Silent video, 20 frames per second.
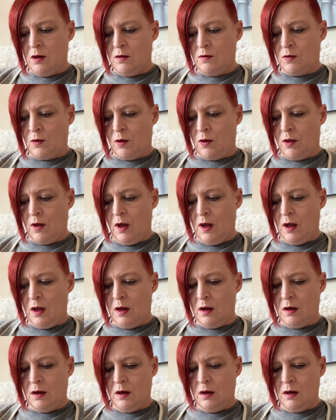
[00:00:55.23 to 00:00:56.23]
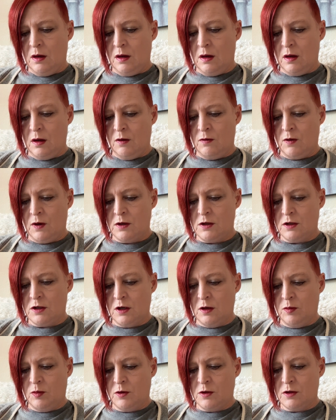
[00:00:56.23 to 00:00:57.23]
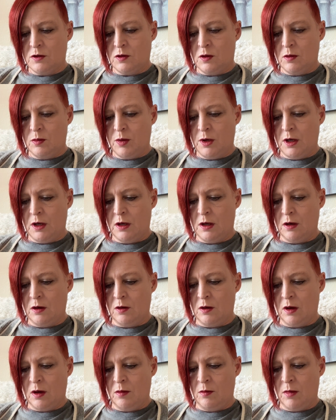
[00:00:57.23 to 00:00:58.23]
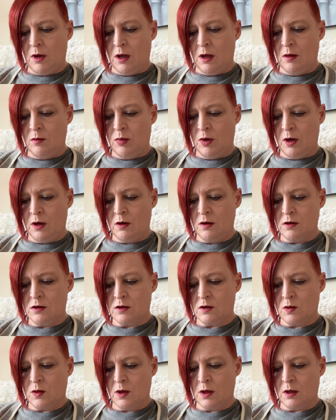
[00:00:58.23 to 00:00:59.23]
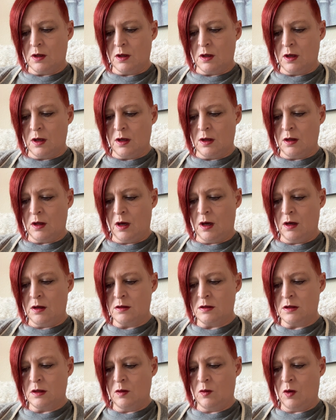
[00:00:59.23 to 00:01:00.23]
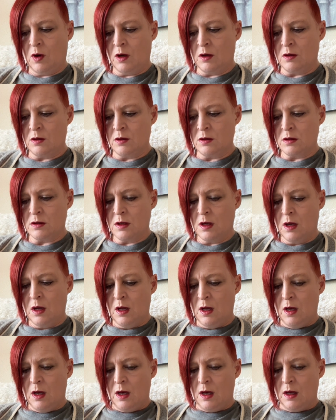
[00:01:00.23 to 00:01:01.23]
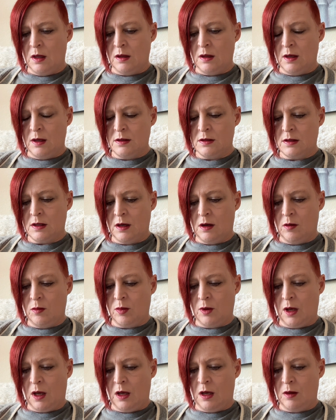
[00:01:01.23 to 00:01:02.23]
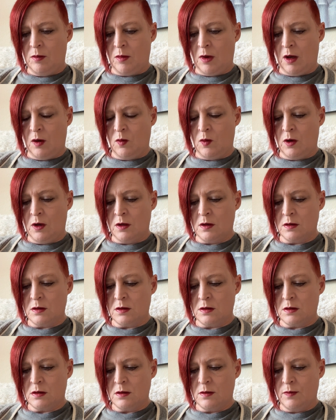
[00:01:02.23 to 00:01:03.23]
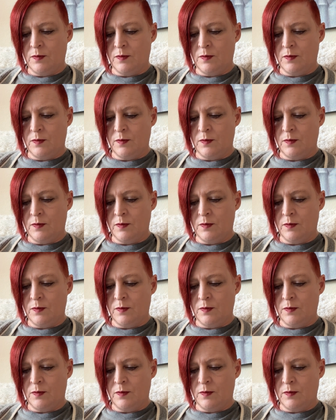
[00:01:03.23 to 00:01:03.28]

For then, if a ship was torpedoed, a man perished quickly in the icy waters, unless help came at once.